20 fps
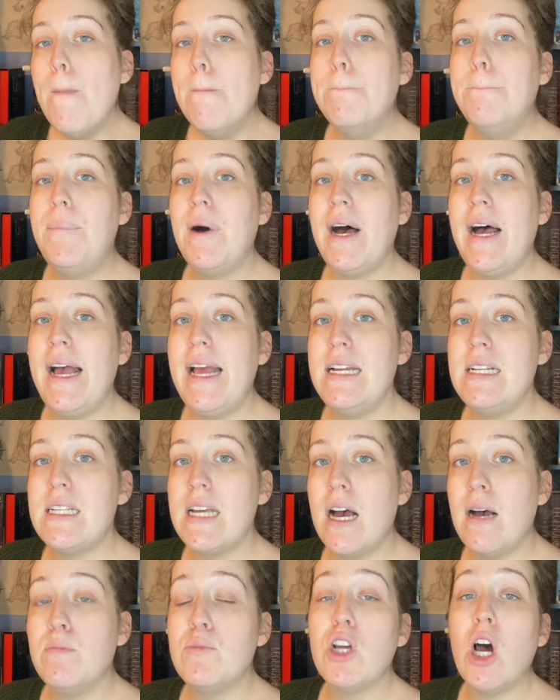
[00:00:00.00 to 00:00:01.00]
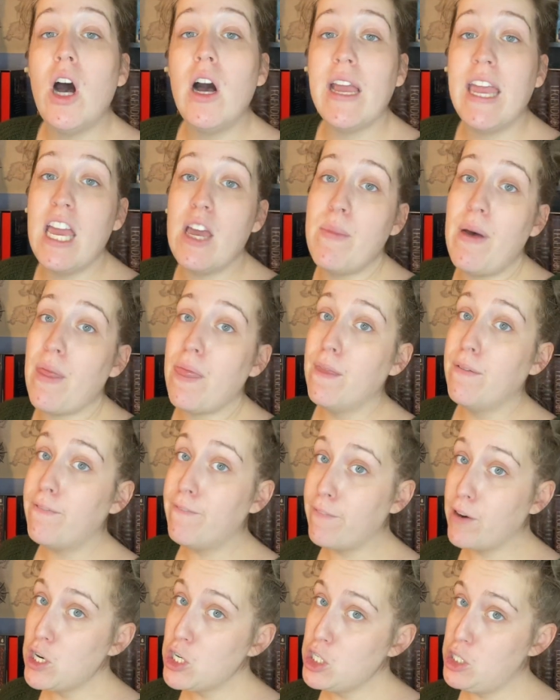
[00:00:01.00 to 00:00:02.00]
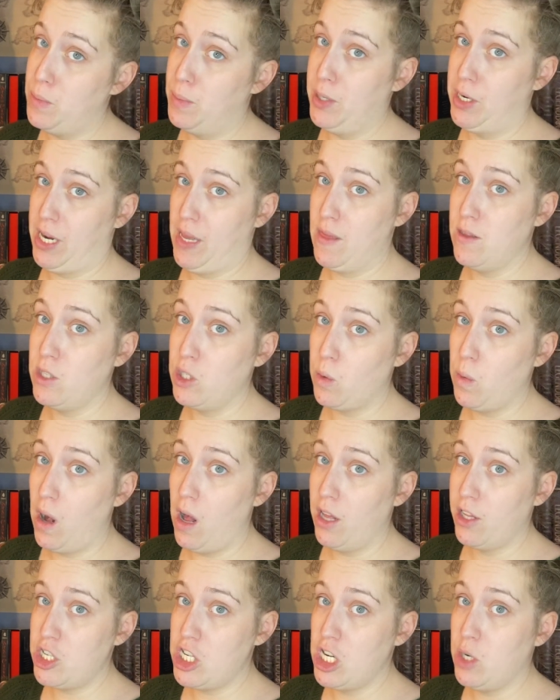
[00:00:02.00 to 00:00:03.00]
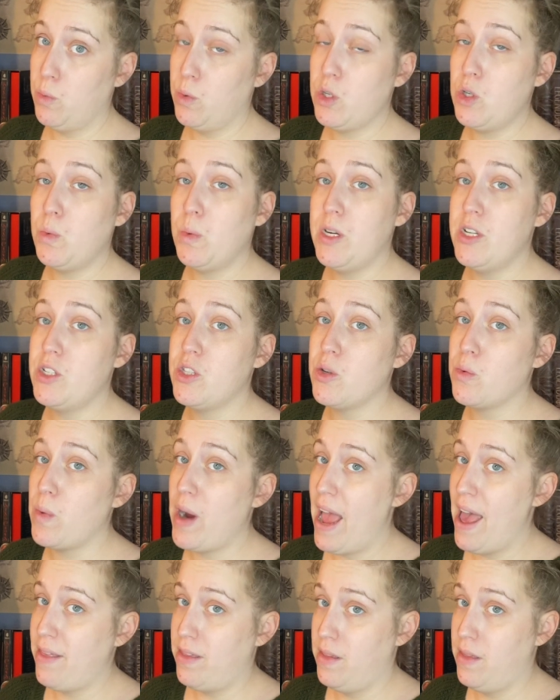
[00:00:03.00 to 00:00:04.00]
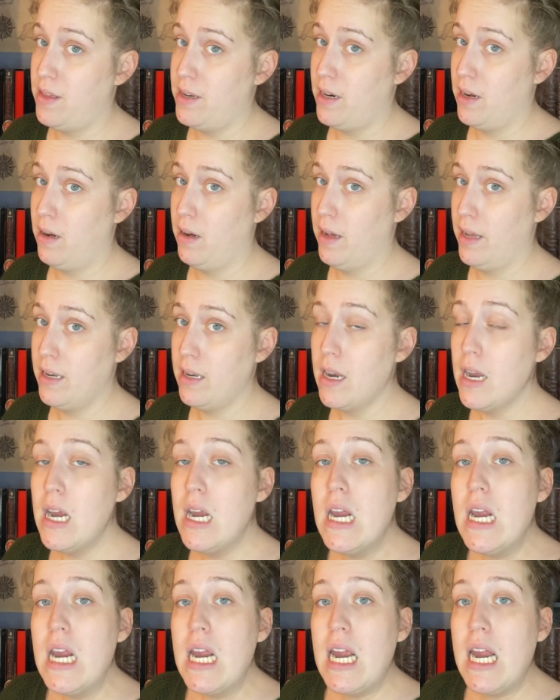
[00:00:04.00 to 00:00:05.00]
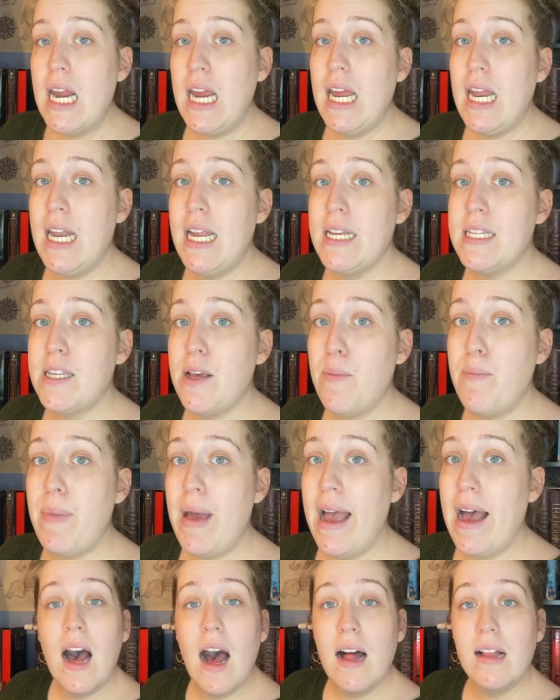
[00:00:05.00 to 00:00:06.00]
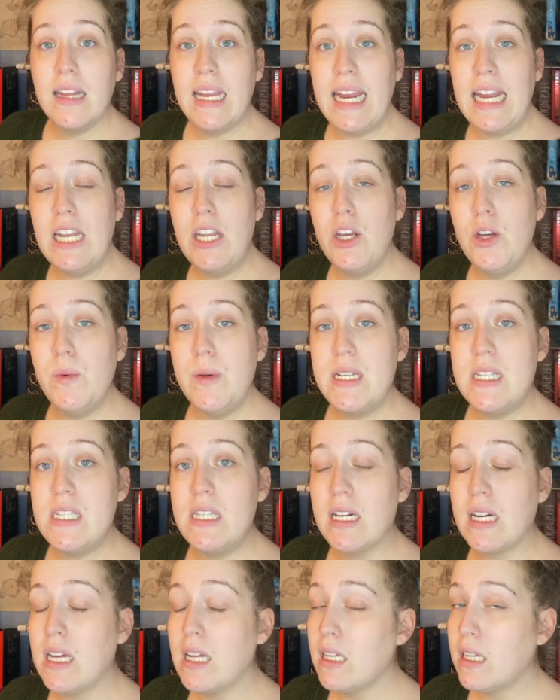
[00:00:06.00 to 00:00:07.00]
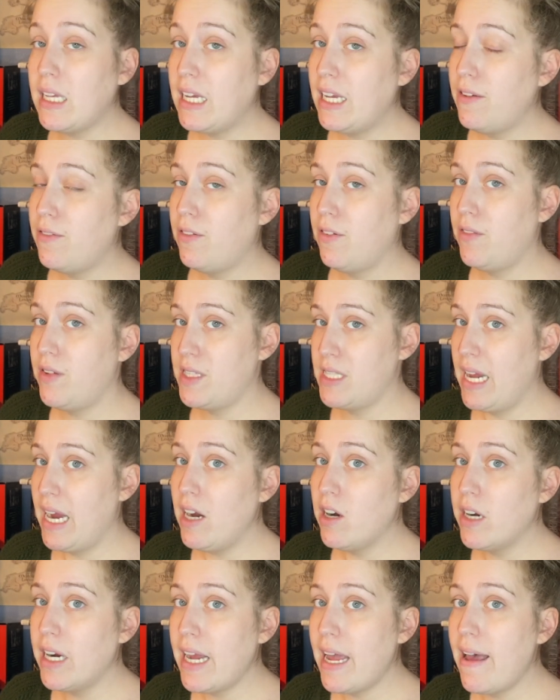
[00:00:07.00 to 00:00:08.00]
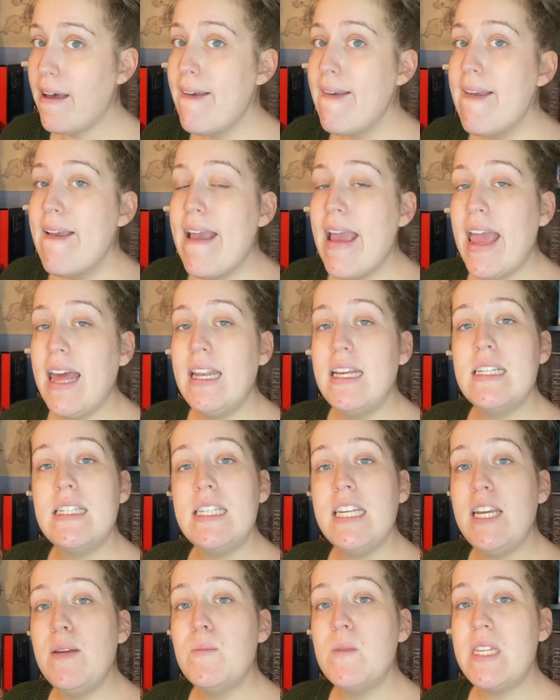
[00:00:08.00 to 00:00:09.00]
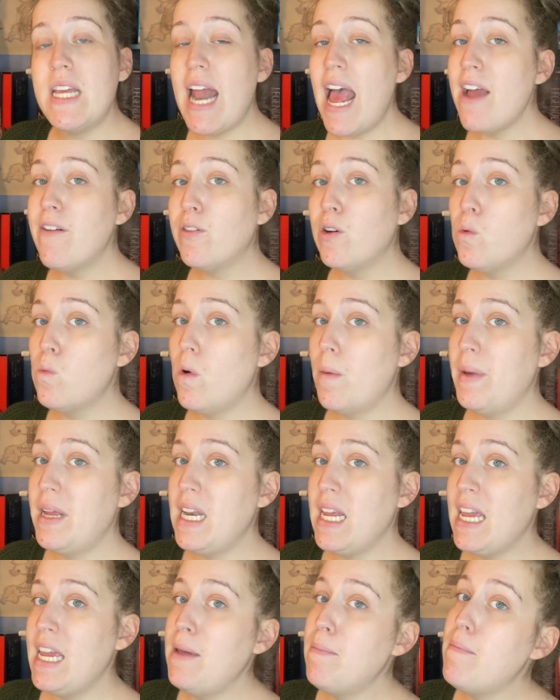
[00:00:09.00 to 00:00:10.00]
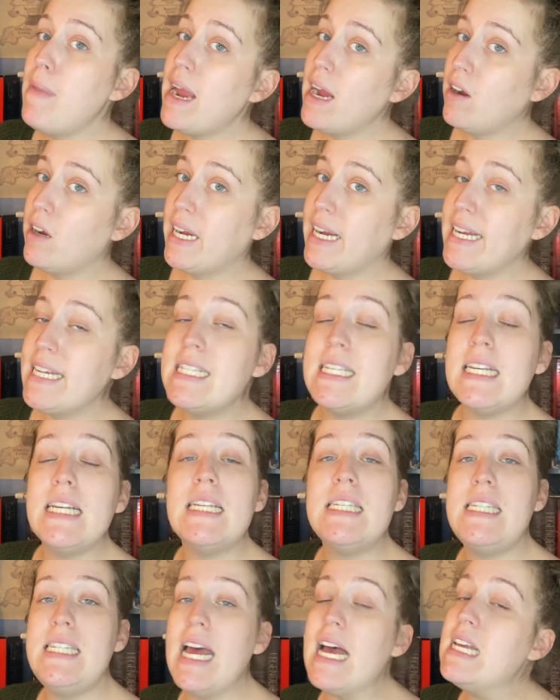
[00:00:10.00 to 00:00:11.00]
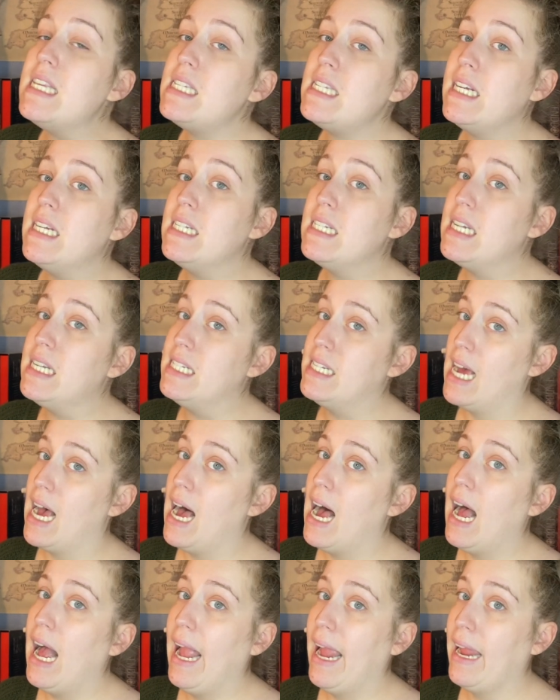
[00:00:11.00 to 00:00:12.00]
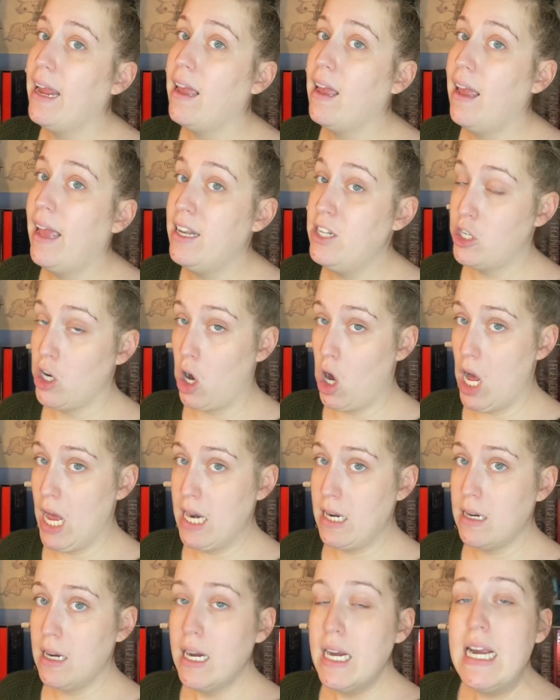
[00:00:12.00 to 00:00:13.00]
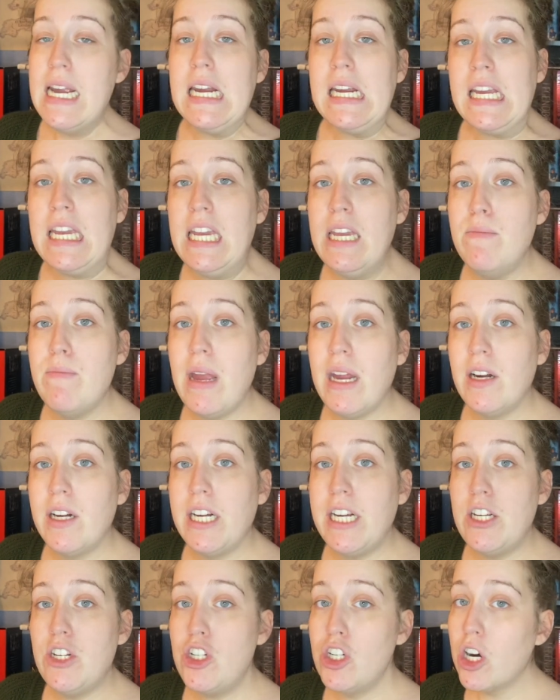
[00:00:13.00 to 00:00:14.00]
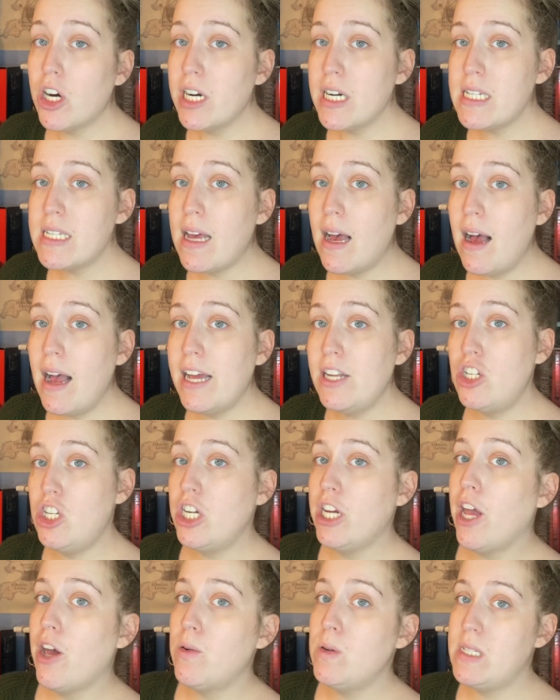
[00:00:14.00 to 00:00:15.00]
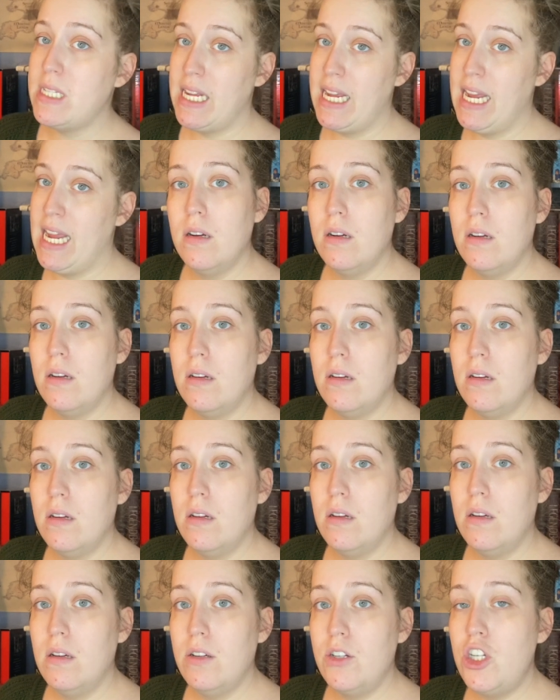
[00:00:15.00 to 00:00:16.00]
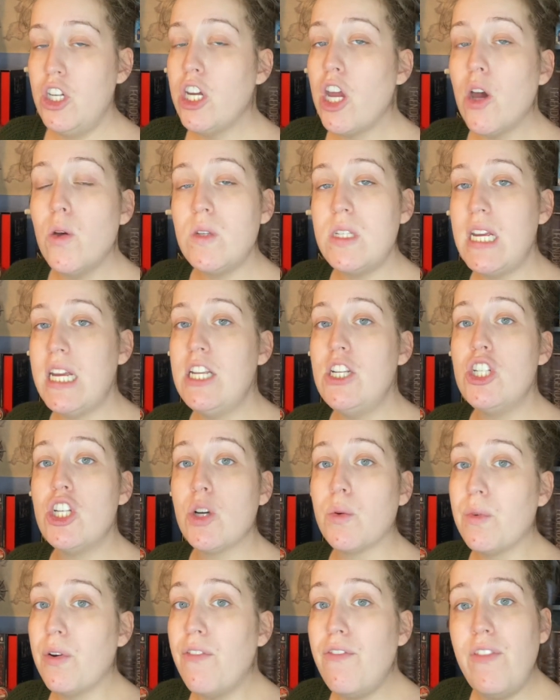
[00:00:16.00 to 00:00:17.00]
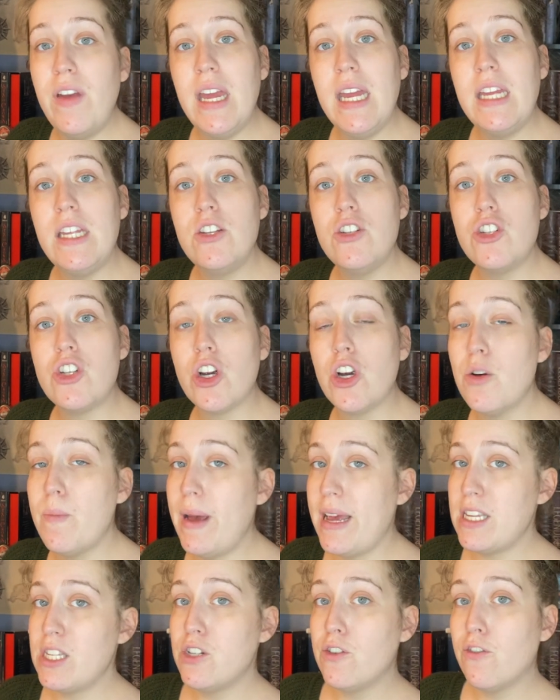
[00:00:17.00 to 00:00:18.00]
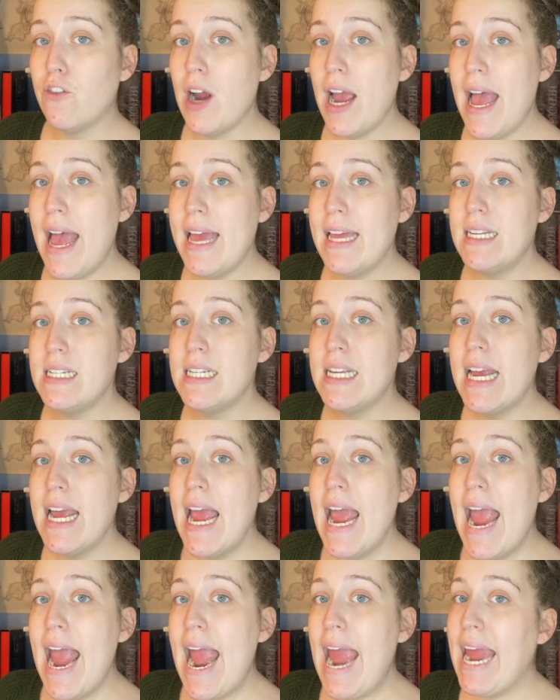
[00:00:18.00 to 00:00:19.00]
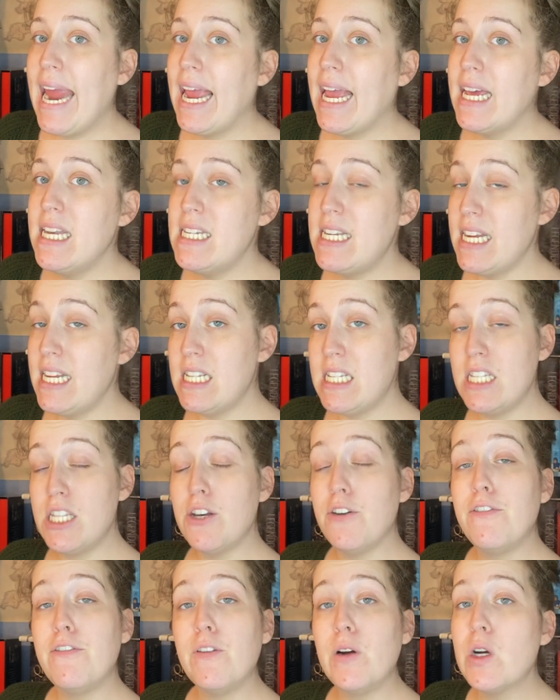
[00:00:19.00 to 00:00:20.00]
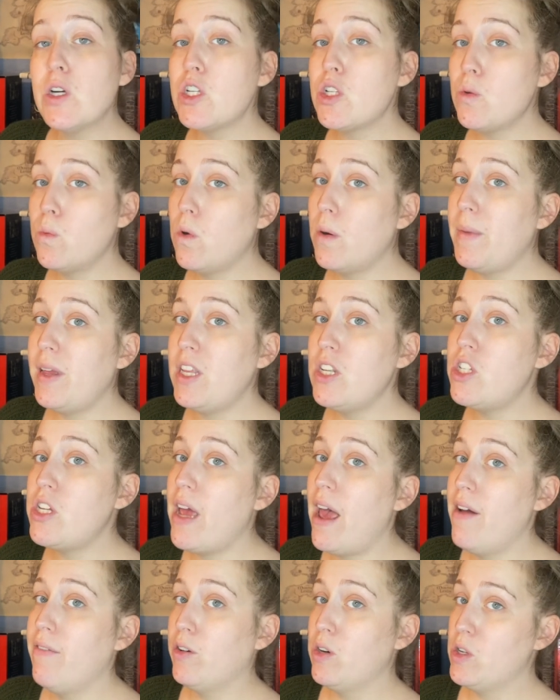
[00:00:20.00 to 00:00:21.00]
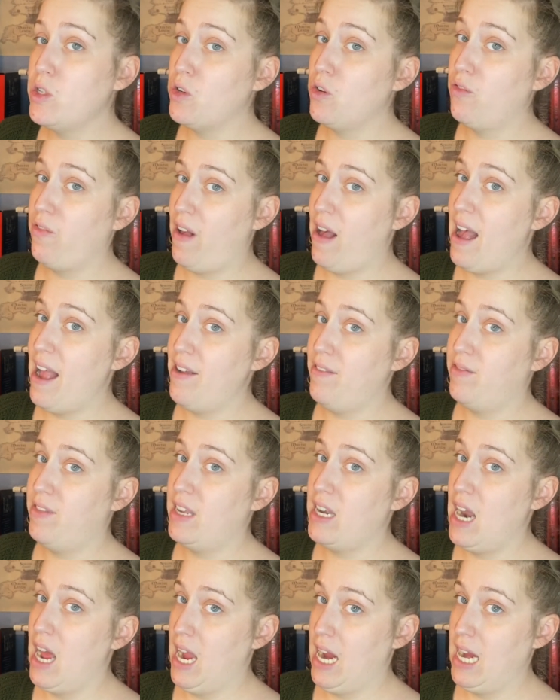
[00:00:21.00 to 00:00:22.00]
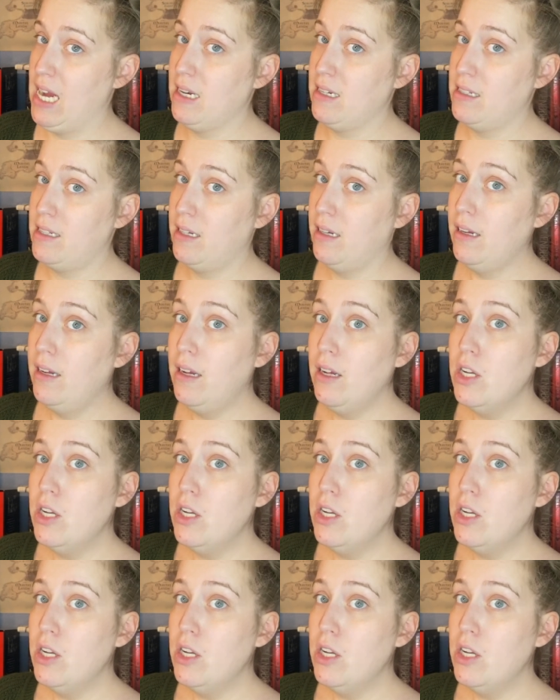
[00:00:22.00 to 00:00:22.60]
But talking about the first book in the duology, which was The Wrath and the Dawn, it is about Khalid, who is the caliph of his area, and it seems that every woman he marries is destined to die at dawn. He marries Shahrazad, she goes in to revenge her best friend, and is the first woman to ever survive the night.